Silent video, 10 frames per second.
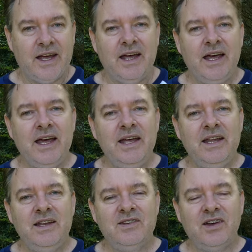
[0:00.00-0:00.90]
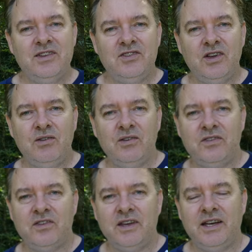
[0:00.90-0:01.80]
And I
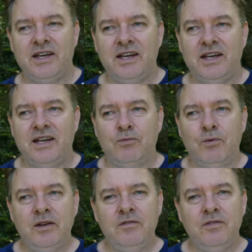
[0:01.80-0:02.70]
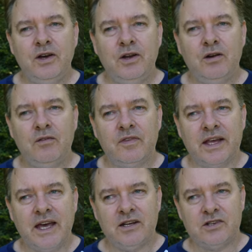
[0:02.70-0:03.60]
sold one photo of the
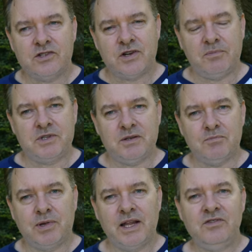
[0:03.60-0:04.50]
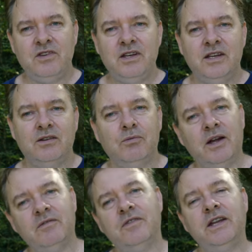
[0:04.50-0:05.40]
gannet trapped in plastic,
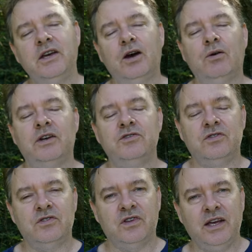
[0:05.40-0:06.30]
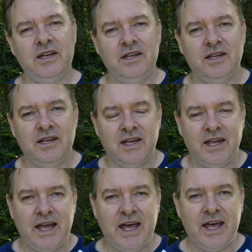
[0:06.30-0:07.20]
one video I should say,
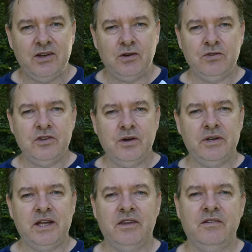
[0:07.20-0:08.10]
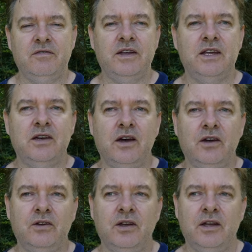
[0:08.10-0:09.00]
and also another
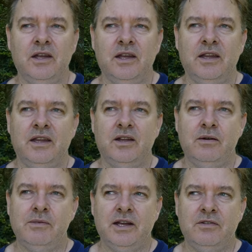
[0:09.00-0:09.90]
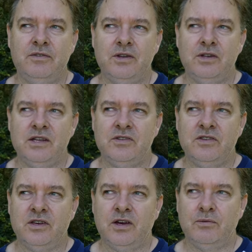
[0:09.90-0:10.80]
video that I made a few years
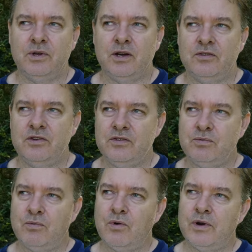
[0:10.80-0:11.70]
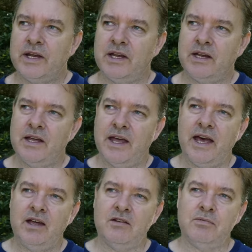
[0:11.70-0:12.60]
ago when I was just walking
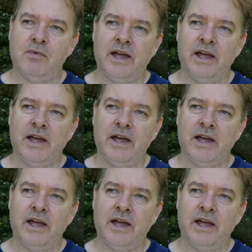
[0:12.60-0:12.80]
out of my